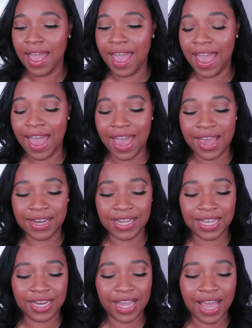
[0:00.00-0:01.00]
and
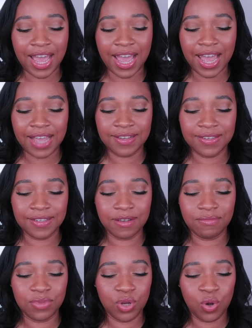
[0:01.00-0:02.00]
it has
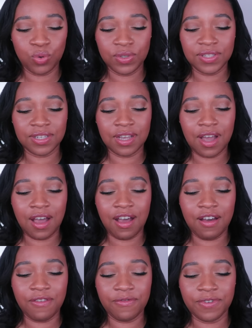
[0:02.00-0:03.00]
some notes
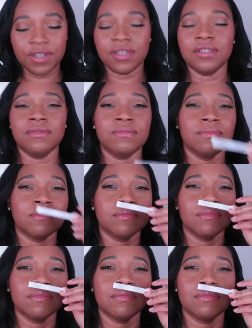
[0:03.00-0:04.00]
of
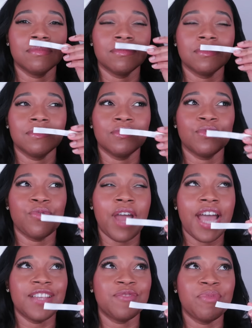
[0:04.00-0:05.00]

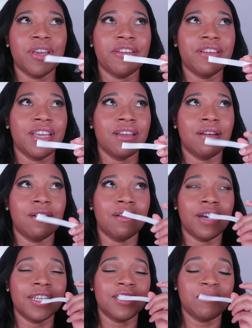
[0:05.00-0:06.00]
raspberry. Oh,
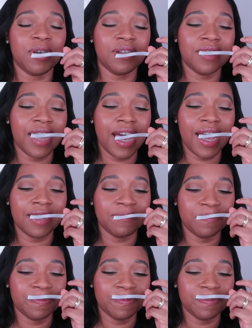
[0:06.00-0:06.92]
I smelled that.